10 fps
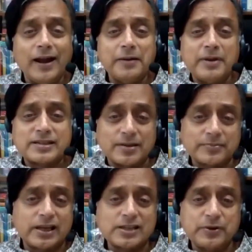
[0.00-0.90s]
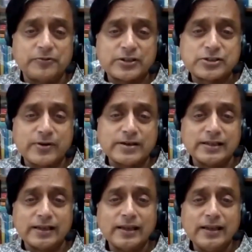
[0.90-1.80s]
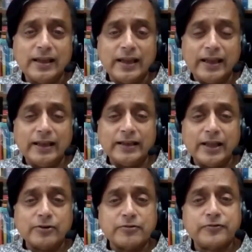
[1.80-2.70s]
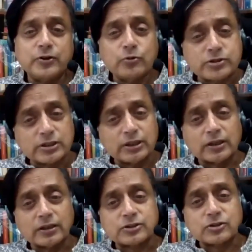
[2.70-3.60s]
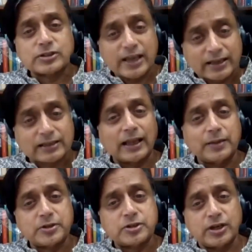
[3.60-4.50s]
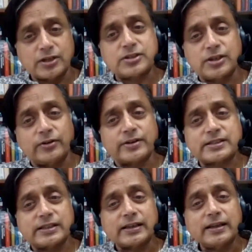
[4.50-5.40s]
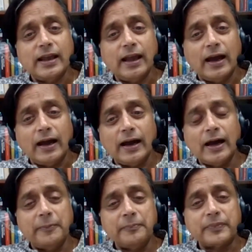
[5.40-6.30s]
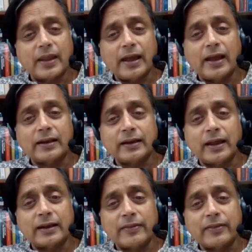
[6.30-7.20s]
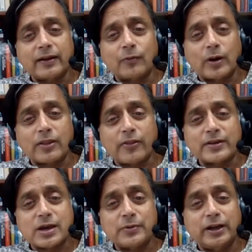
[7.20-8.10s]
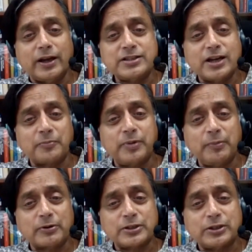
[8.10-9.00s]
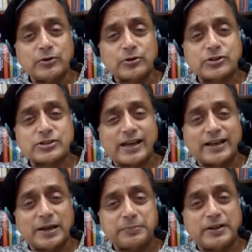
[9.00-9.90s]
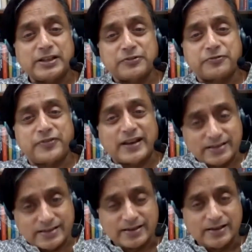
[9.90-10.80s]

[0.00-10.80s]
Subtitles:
may sometimes be frustrating in their refusal to take climate change seriously. And I think one of the things I would urge young people to do is to stand up and defend